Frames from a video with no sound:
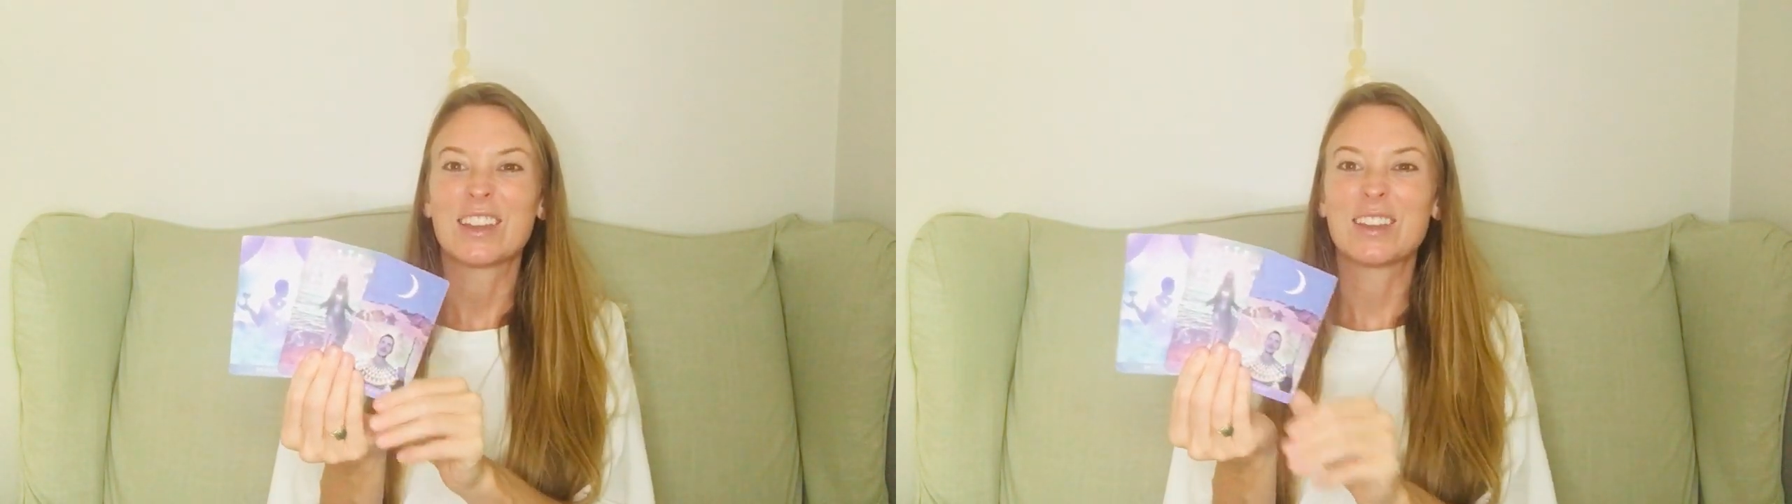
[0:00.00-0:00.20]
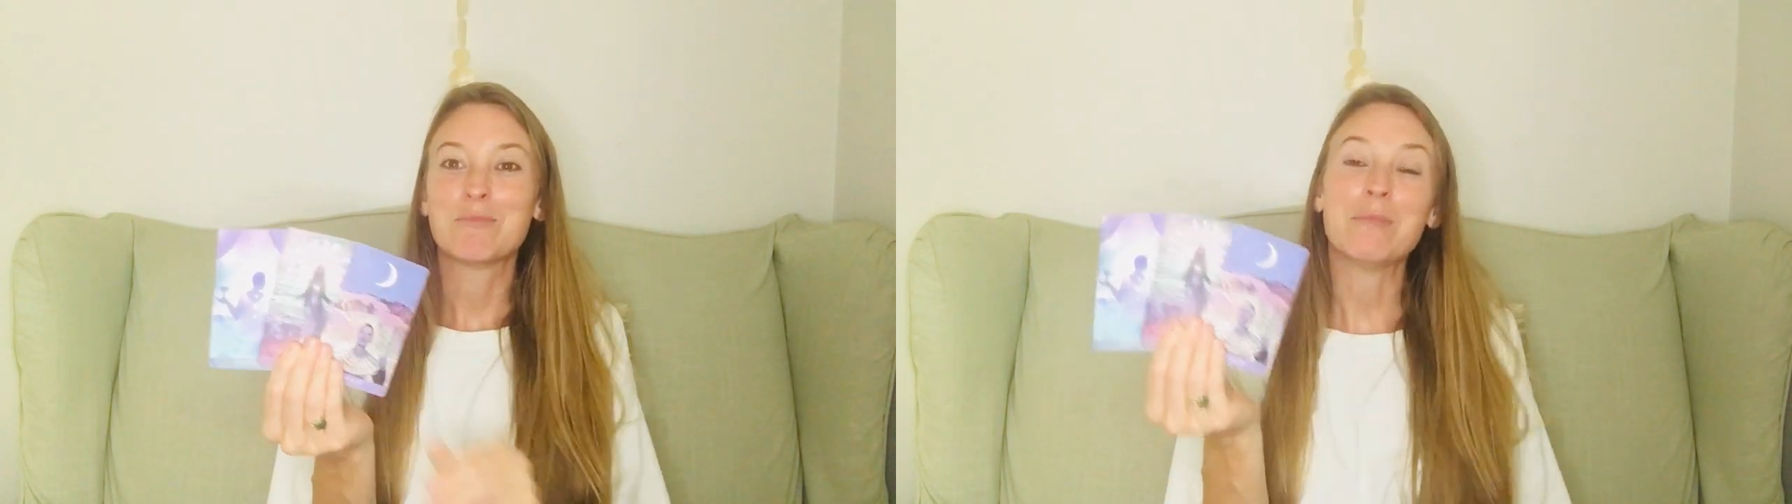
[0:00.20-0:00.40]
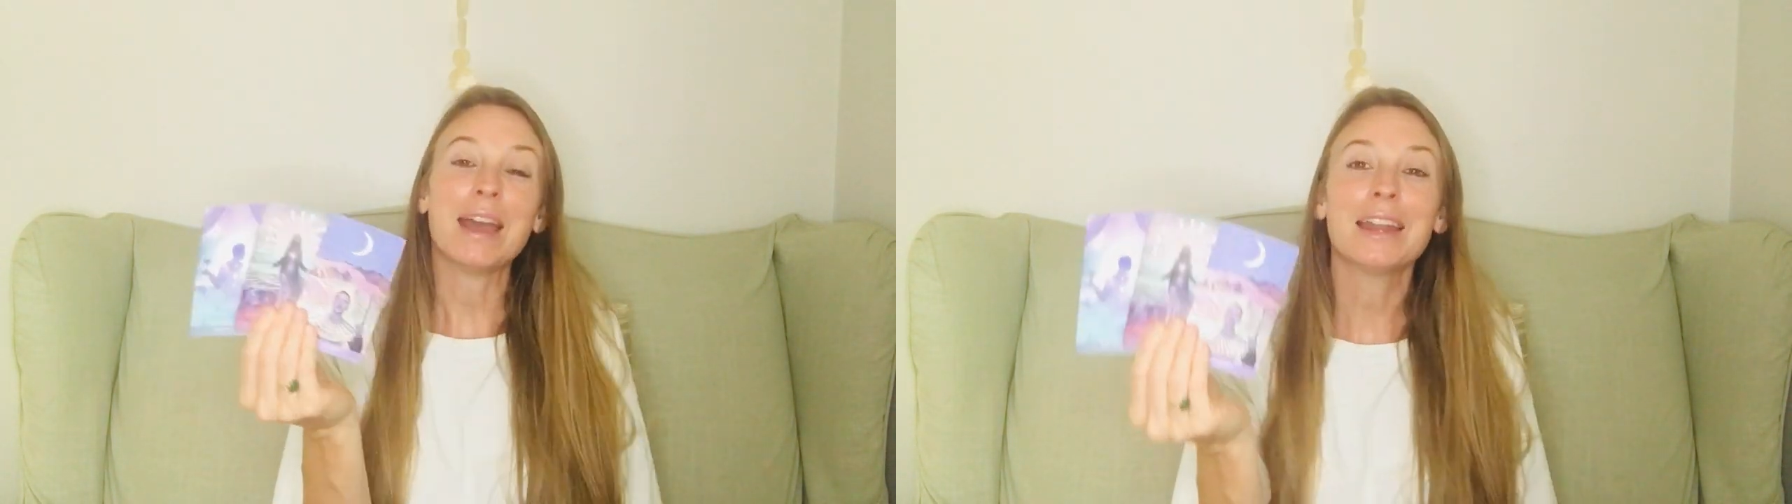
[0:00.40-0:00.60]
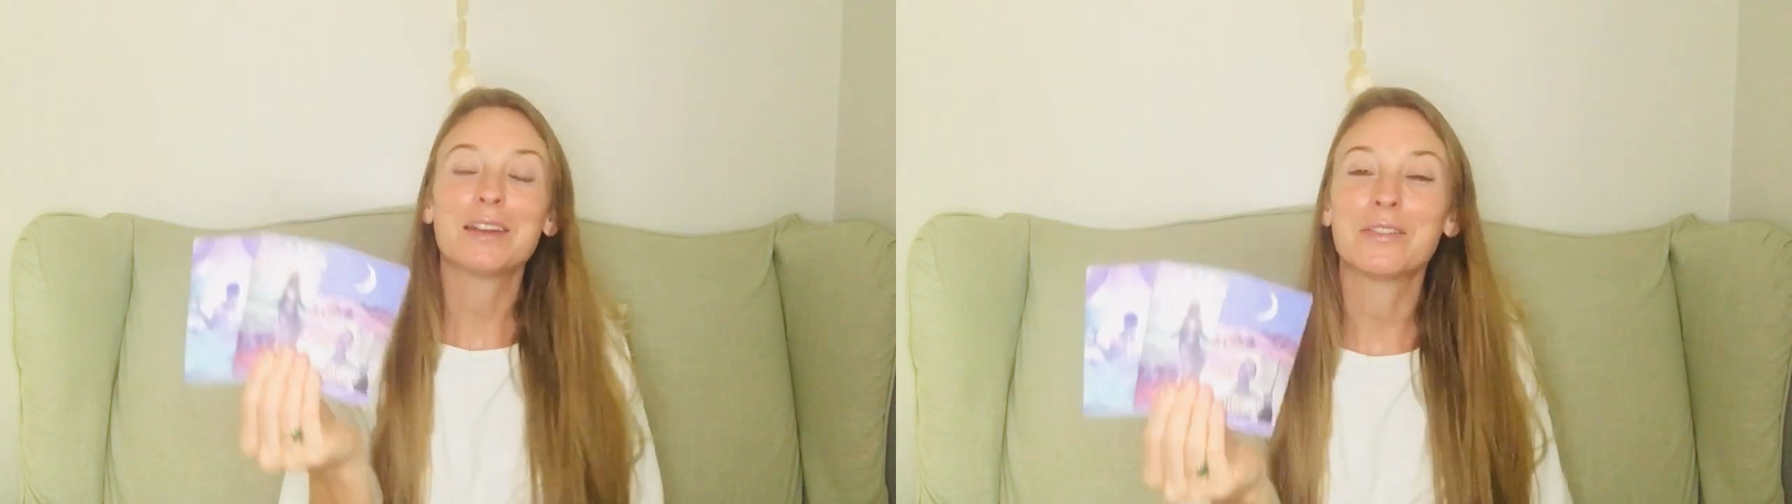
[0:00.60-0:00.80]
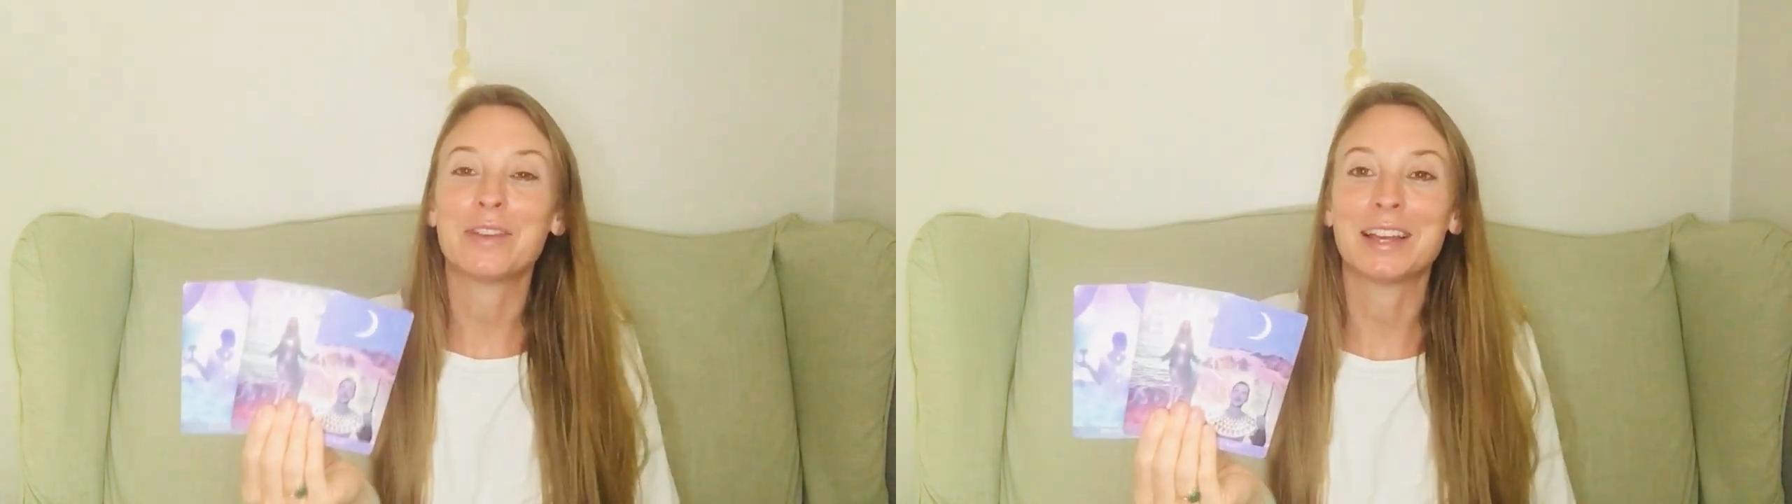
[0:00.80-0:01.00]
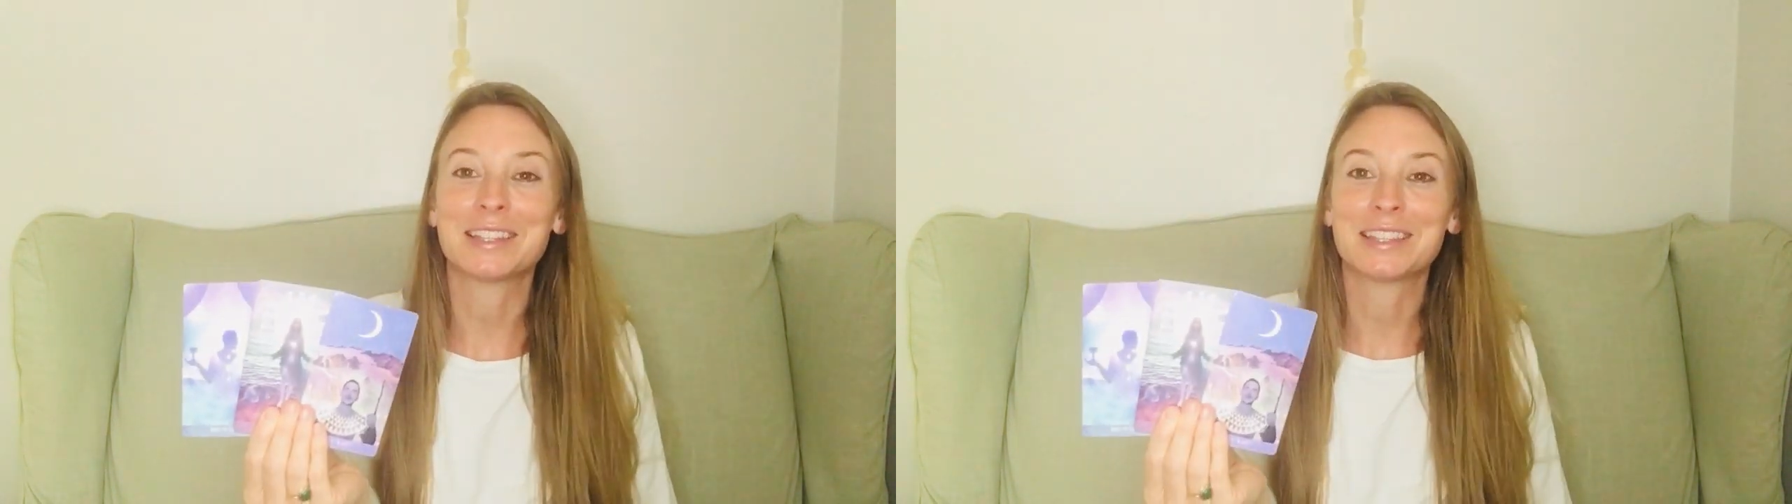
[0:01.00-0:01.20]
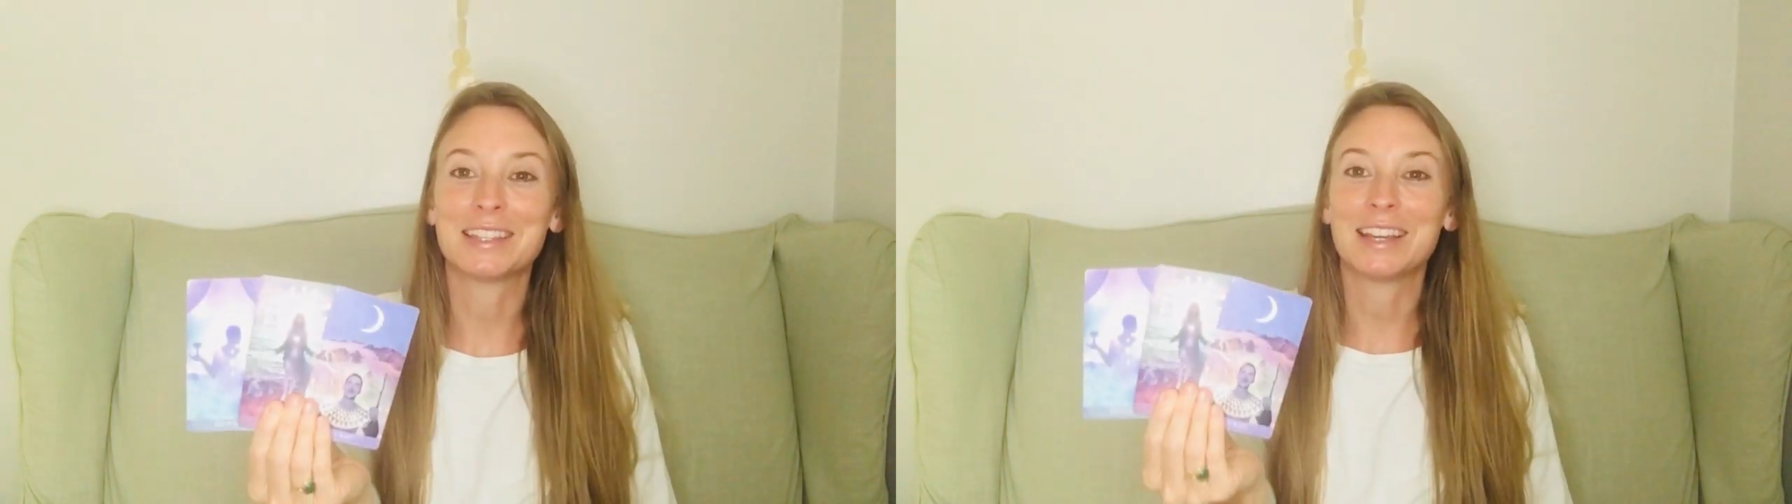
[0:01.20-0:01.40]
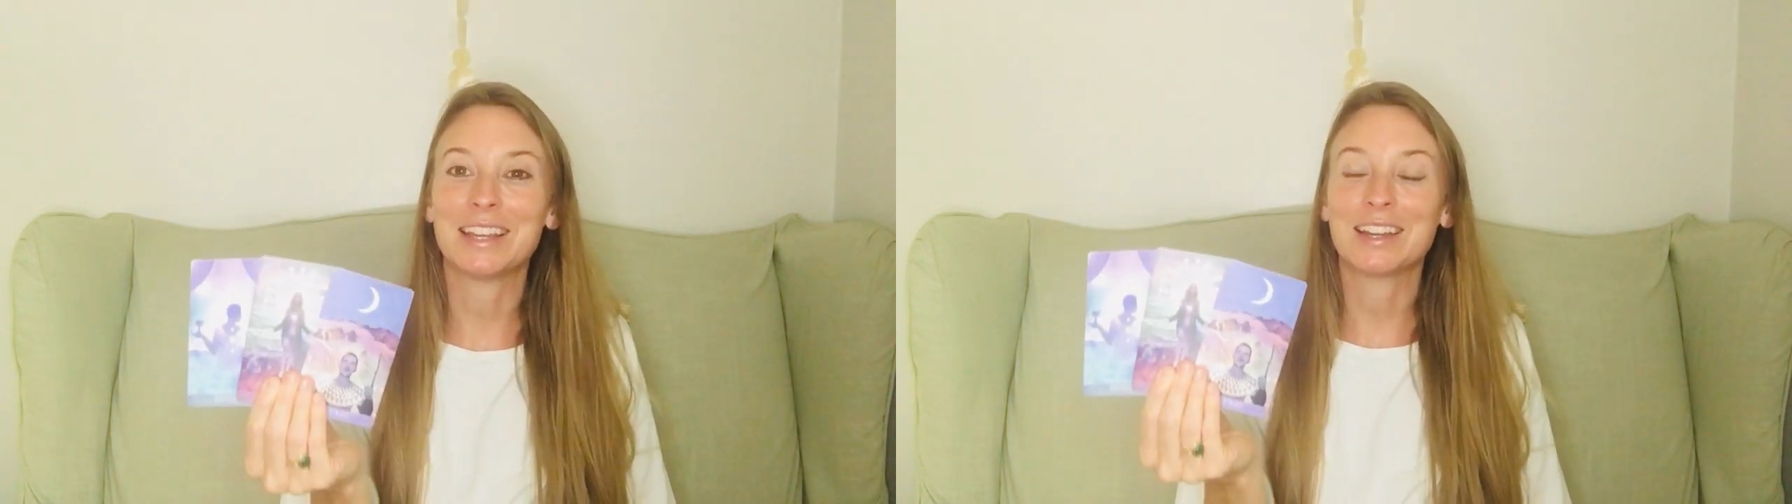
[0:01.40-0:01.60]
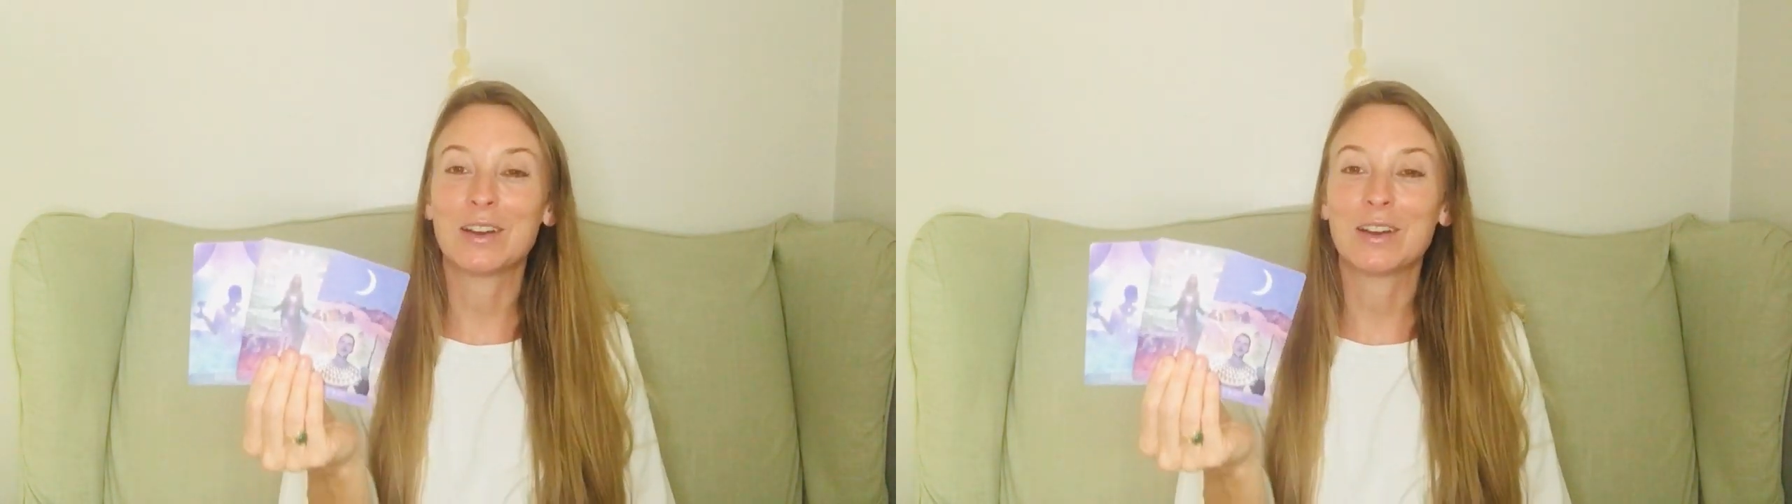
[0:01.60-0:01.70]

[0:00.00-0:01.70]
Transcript: manifest it.